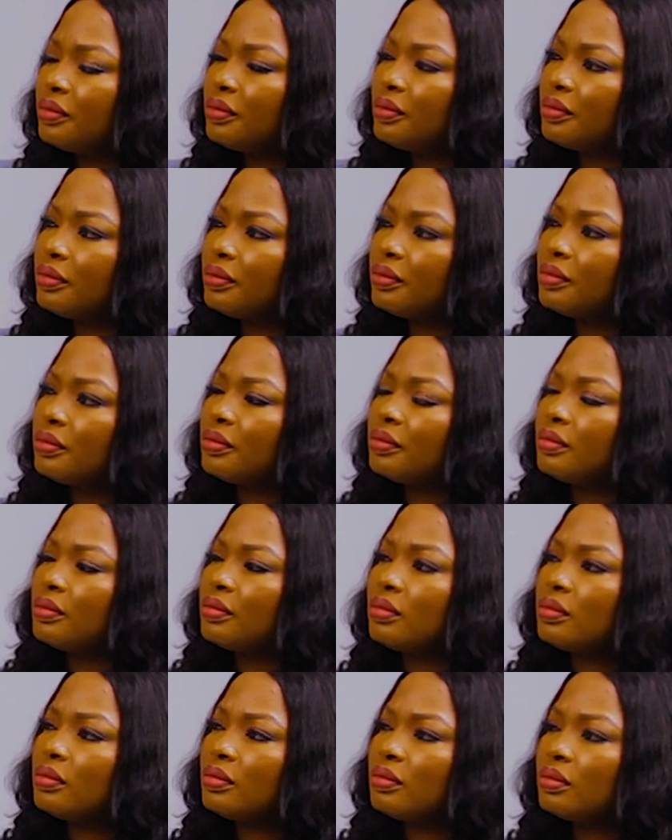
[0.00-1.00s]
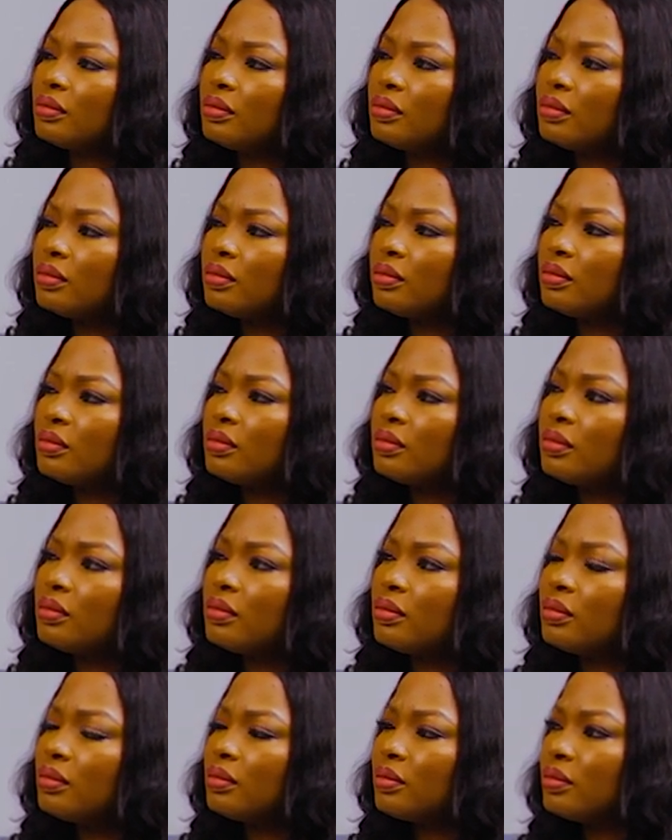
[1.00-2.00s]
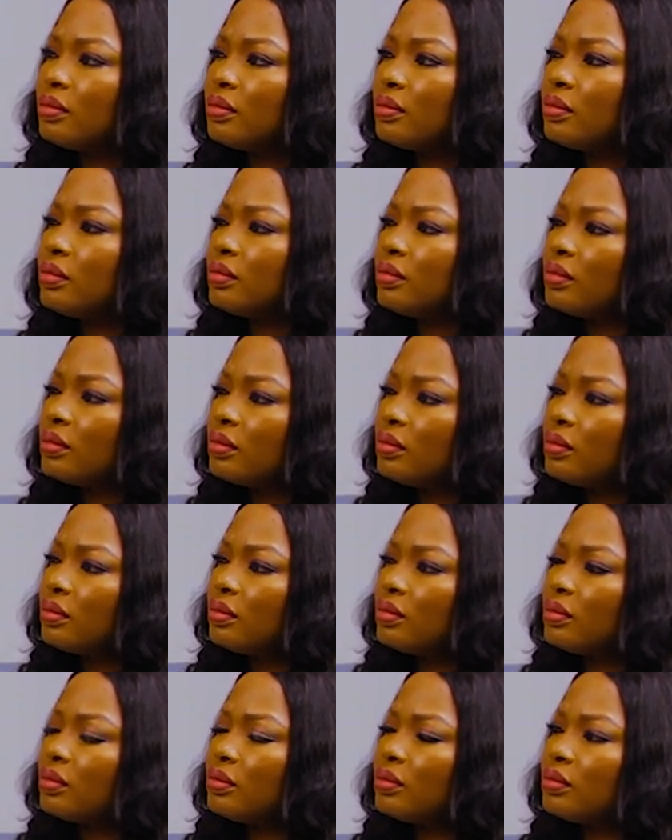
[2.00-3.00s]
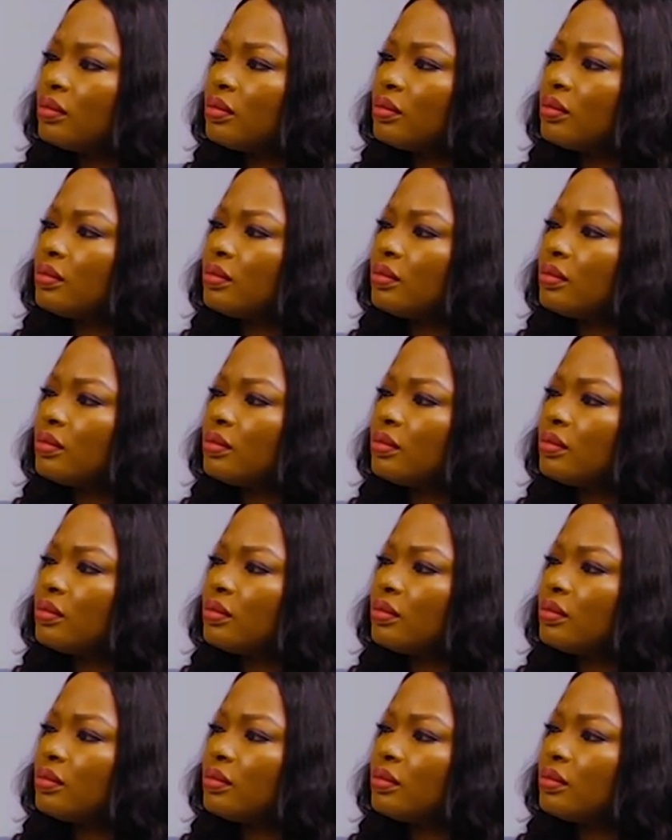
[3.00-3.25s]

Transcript: The person shown says nothing.